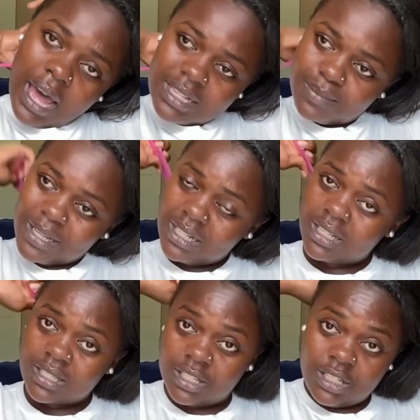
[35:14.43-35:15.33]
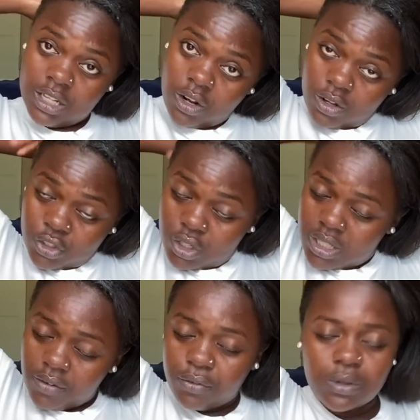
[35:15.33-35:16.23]
as much as
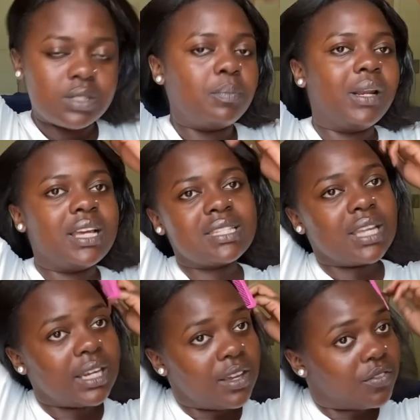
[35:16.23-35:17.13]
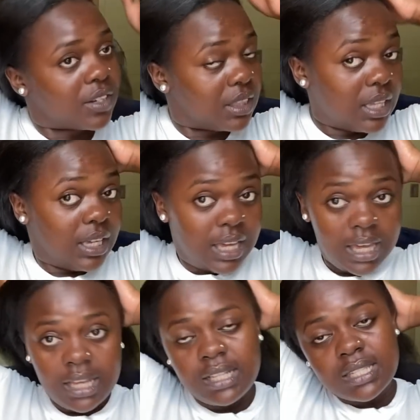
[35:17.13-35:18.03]
Joseph was blessed and everything,
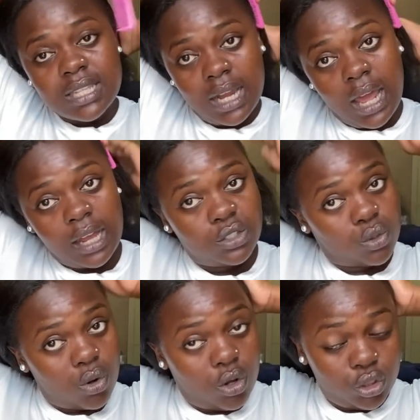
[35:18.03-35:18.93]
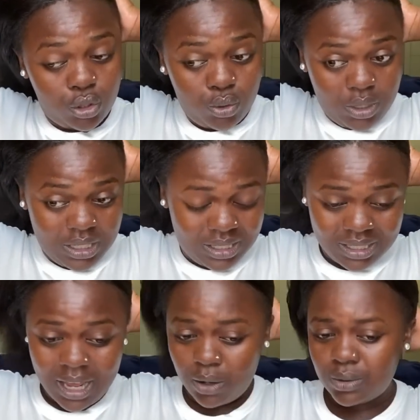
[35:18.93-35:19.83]
he still had to go through his
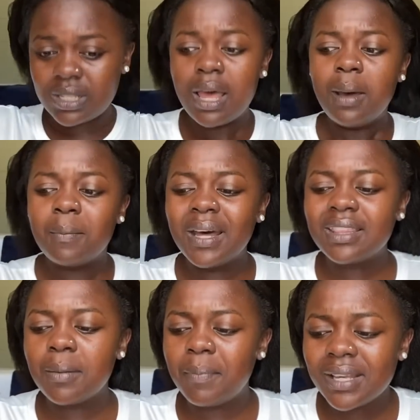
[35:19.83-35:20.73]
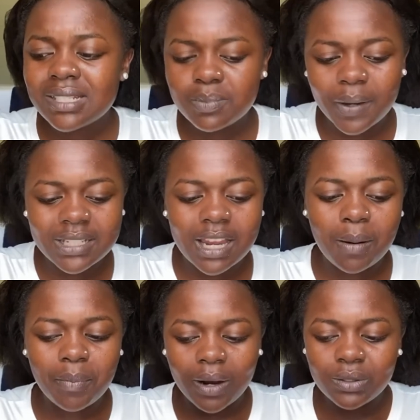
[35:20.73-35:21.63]
downs. But the best part
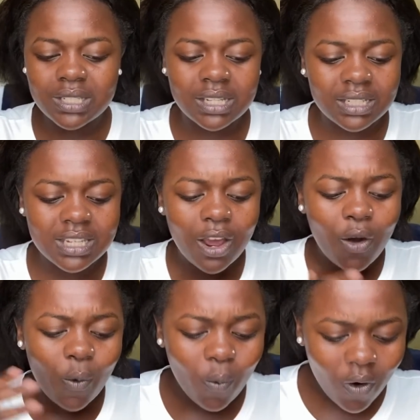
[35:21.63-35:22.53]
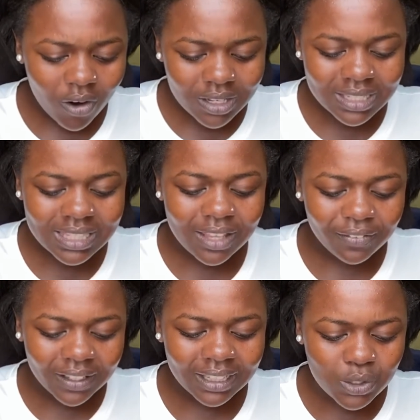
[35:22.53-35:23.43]
about it was the
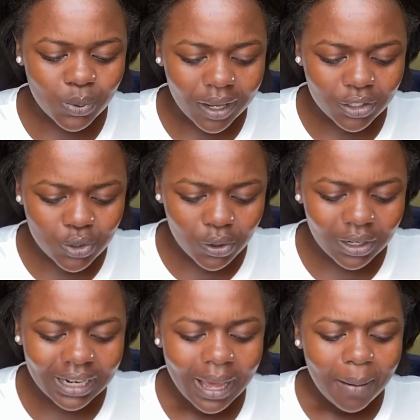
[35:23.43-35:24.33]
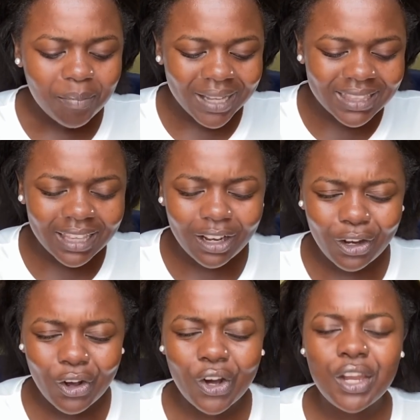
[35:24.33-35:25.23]
fact that we are told, but the
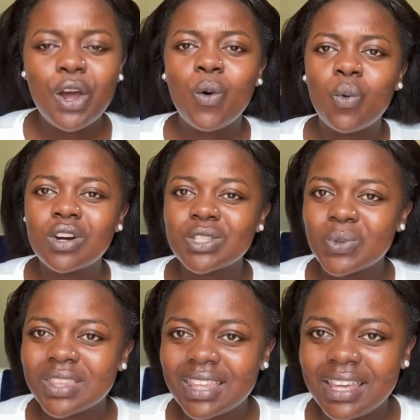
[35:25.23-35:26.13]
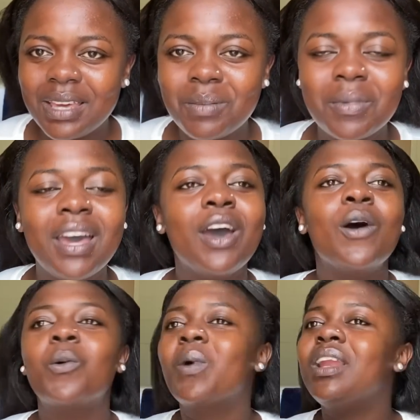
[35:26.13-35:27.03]
Lord was with him.
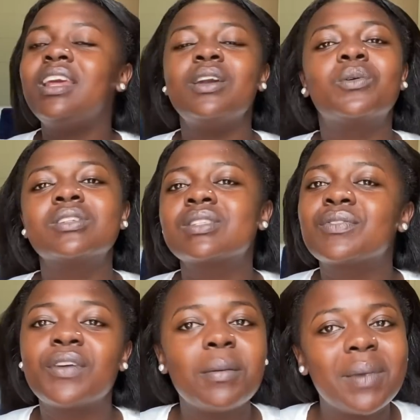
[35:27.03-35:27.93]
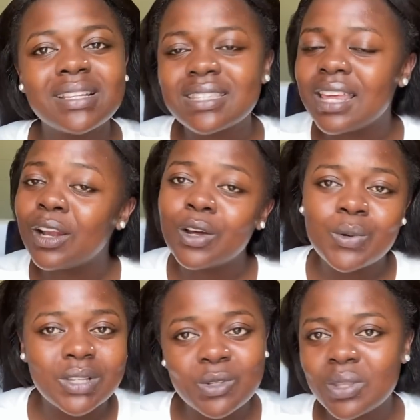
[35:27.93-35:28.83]
When he was famous, the Lord
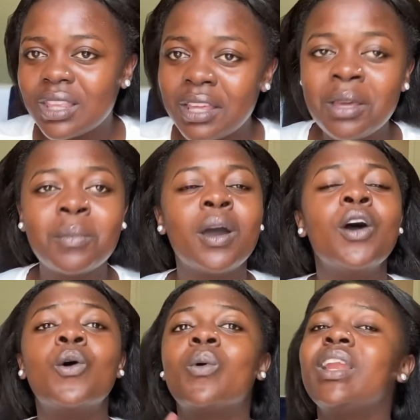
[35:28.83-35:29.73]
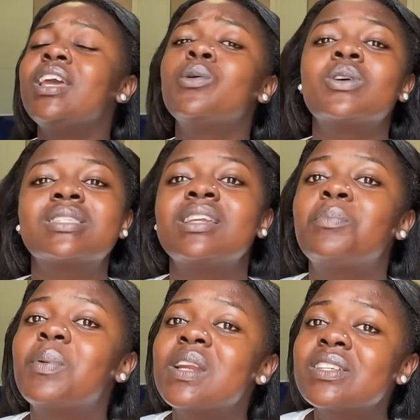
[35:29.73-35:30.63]
was with him. When he was
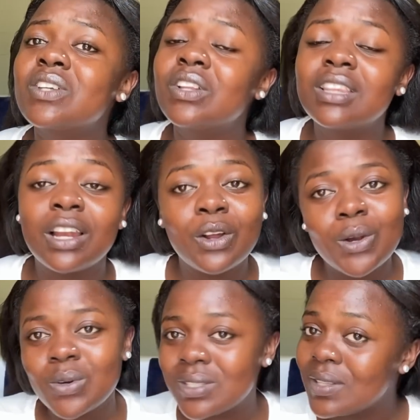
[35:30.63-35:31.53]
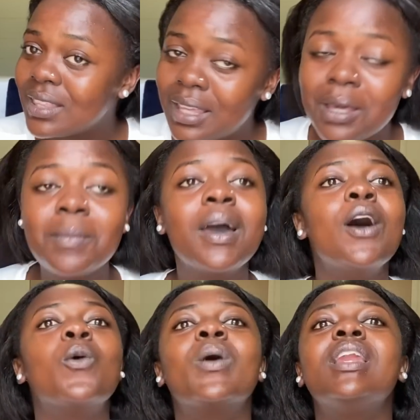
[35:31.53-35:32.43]
in prison, the Lord was with him.
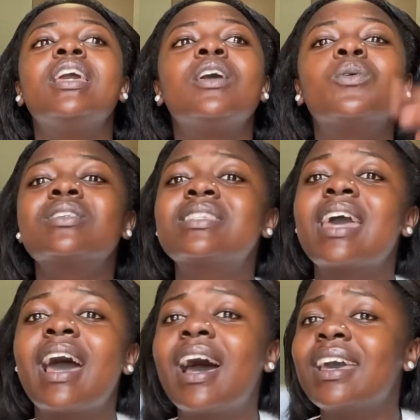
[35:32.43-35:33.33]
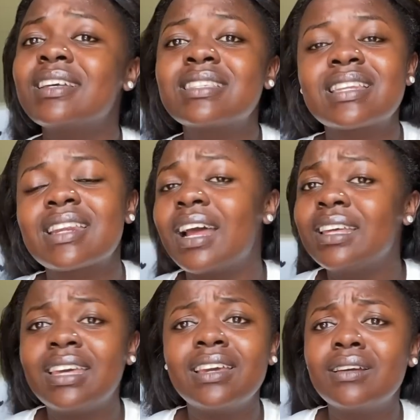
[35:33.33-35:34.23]
When he was the highest
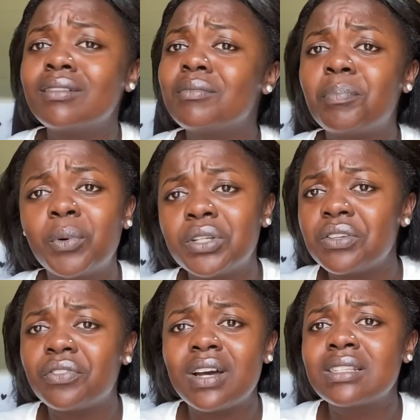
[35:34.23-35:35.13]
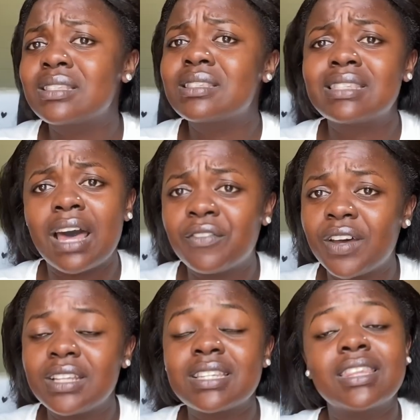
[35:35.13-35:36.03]
ranking Potiphar's
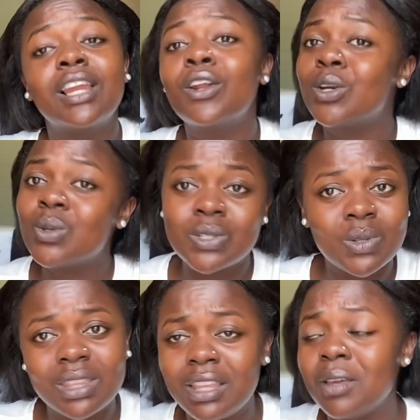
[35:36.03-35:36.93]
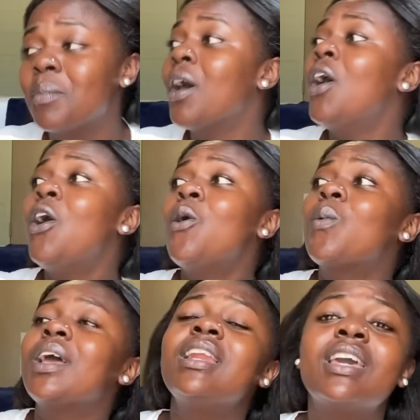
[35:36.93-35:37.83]
servant, the Lord was with him.
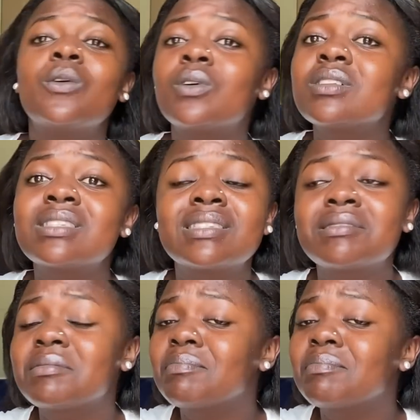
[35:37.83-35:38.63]
When he was